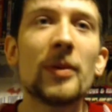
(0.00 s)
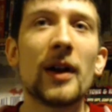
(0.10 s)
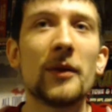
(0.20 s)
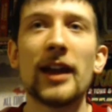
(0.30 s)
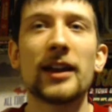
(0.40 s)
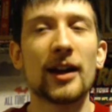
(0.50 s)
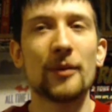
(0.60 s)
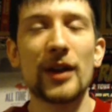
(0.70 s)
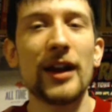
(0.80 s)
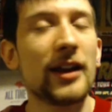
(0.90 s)
I'm
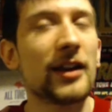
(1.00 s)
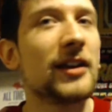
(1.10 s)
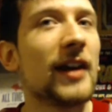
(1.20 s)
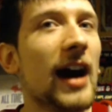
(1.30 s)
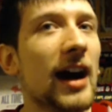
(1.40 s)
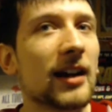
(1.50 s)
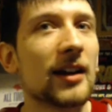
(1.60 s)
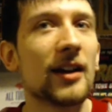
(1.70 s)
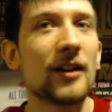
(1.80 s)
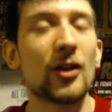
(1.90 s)
playing in the dark
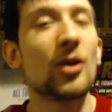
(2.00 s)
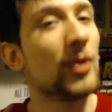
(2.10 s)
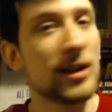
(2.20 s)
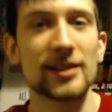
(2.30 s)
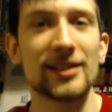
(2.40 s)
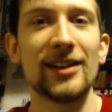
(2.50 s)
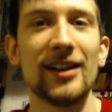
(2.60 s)
for a reason.